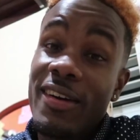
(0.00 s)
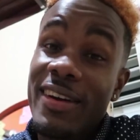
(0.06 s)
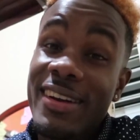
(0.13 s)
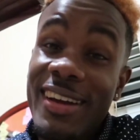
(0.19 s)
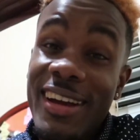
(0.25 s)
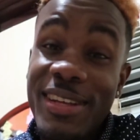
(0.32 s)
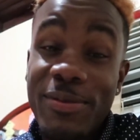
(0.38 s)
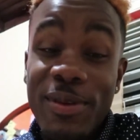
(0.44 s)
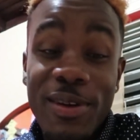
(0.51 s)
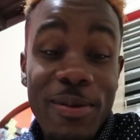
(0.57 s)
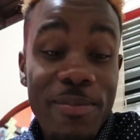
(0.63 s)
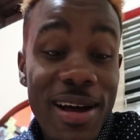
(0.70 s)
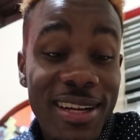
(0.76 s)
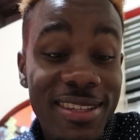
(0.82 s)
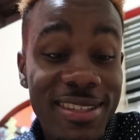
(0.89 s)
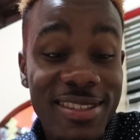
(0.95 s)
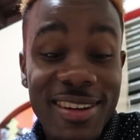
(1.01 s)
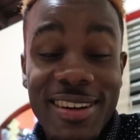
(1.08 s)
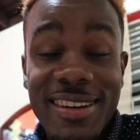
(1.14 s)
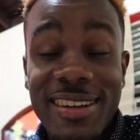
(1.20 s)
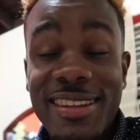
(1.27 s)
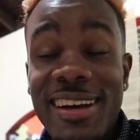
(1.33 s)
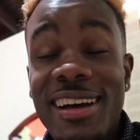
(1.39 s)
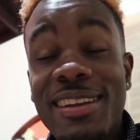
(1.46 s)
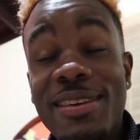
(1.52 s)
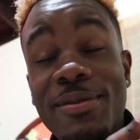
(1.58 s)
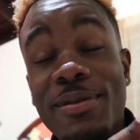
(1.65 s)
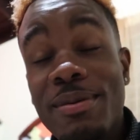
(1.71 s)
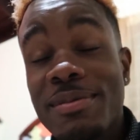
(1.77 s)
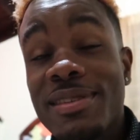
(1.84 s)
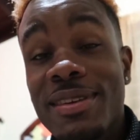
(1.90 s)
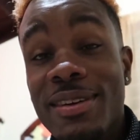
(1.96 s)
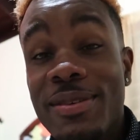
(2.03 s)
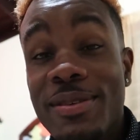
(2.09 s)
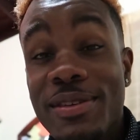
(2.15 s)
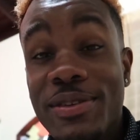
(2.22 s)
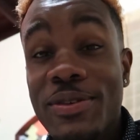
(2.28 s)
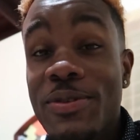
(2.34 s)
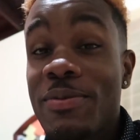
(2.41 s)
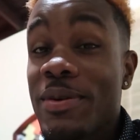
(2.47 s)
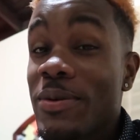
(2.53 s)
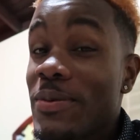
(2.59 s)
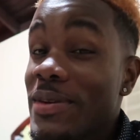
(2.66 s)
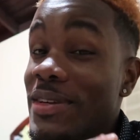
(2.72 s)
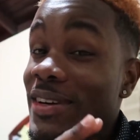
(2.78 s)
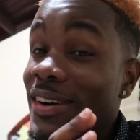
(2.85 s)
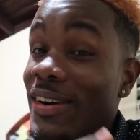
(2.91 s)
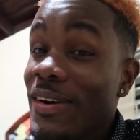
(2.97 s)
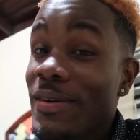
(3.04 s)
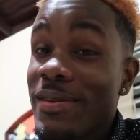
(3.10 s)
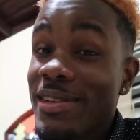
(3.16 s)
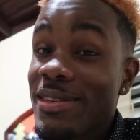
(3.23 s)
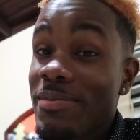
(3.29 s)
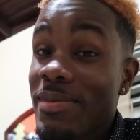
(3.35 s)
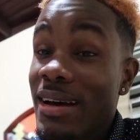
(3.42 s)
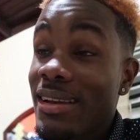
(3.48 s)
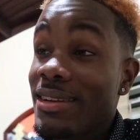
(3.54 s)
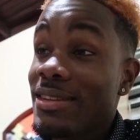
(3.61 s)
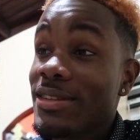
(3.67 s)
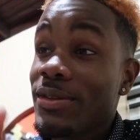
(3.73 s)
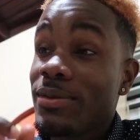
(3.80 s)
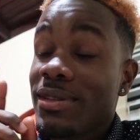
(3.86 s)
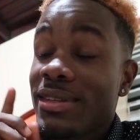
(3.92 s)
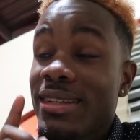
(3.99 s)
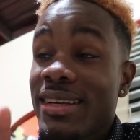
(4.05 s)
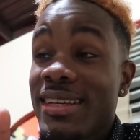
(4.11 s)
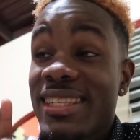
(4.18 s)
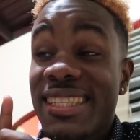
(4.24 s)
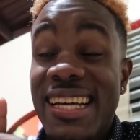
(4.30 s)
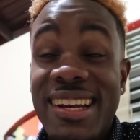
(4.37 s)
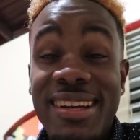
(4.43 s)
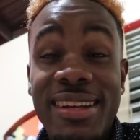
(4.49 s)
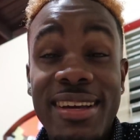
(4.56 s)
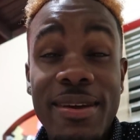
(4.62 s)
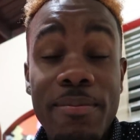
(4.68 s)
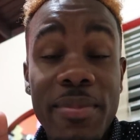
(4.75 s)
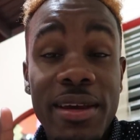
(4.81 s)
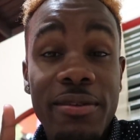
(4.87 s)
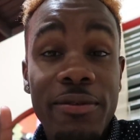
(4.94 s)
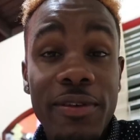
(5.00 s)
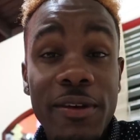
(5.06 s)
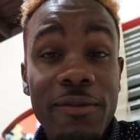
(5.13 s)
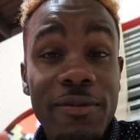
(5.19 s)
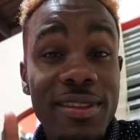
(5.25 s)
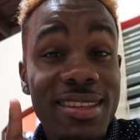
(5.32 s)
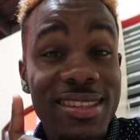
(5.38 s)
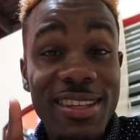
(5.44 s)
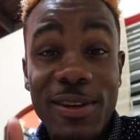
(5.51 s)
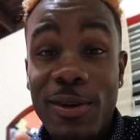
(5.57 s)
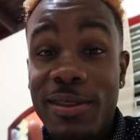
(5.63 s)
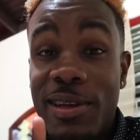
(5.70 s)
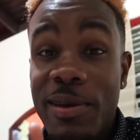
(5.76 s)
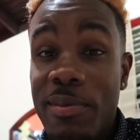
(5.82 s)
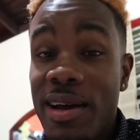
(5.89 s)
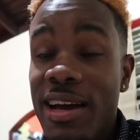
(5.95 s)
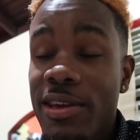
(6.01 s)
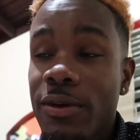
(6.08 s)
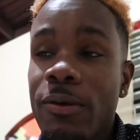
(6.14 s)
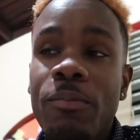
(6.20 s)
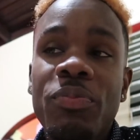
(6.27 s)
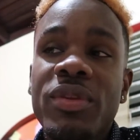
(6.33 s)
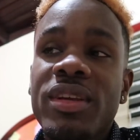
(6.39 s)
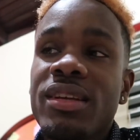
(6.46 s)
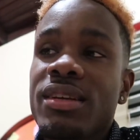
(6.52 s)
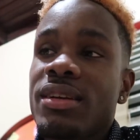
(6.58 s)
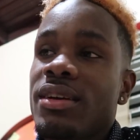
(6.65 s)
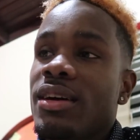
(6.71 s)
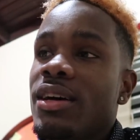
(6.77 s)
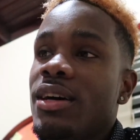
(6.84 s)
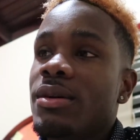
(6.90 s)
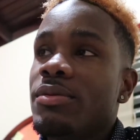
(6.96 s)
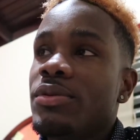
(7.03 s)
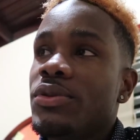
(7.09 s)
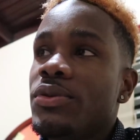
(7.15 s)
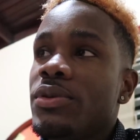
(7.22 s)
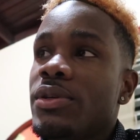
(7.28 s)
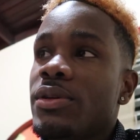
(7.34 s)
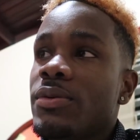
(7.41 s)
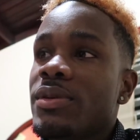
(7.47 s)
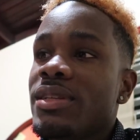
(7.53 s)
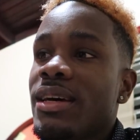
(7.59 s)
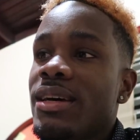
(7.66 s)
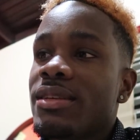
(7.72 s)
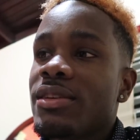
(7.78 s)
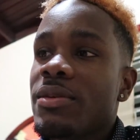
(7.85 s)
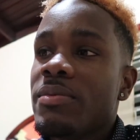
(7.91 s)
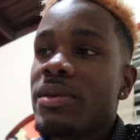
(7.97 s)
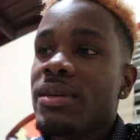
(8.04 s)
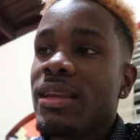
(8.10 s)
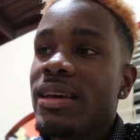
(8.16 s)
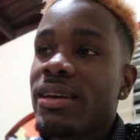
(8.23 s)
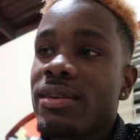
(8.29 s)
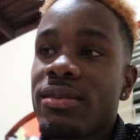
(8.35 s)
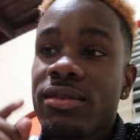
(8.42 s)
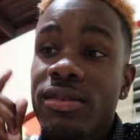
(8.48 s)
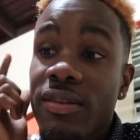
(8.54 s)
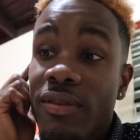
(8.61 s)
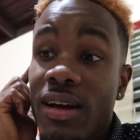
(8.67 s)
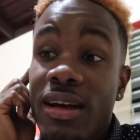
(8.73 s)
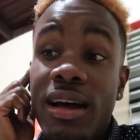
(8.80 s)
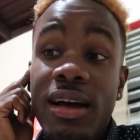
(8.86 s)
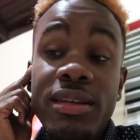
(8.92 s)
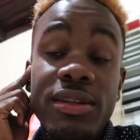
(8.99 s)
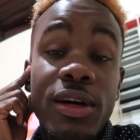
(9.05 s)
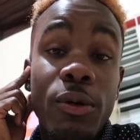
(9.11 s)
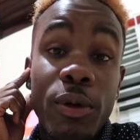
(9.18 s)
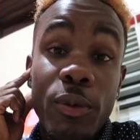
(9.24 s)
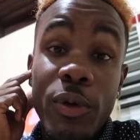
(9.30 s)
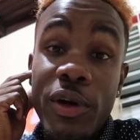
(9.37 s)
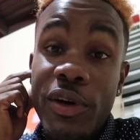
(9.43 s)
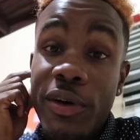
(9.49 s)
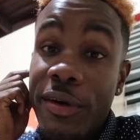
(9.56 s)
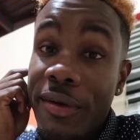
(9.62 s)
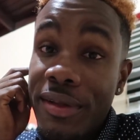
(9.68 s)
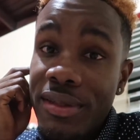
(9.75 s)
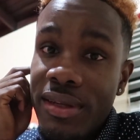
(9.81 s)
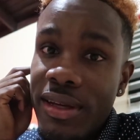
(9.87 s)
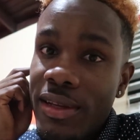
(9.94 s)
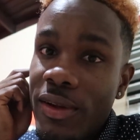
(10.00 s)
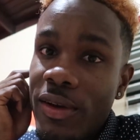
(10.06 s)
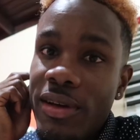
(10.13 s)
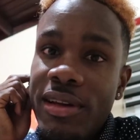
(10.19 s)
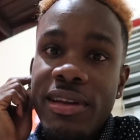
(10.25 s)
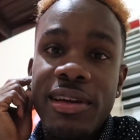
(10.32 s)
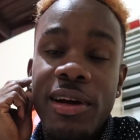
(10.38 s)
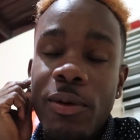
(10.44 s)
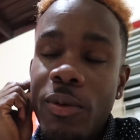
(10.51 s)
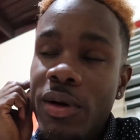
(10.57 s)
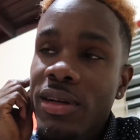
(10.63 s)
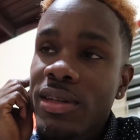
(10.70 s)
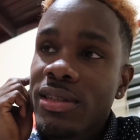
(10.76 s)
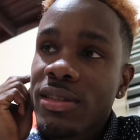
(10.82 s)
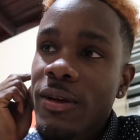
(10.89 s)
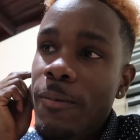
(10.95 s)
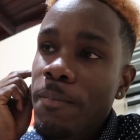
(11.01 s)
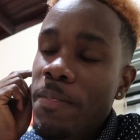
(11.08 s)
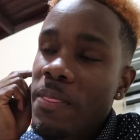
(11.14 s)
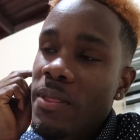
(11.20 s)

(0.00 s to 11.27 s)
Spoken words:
Alright guys, welcome back to Stuck on an Island where I'm stuck with you, but we are always smiling. So today's Saturday, May 5th, Cinco De Mayo. Judah was asking me like if I got done with work early today. Luckily I was.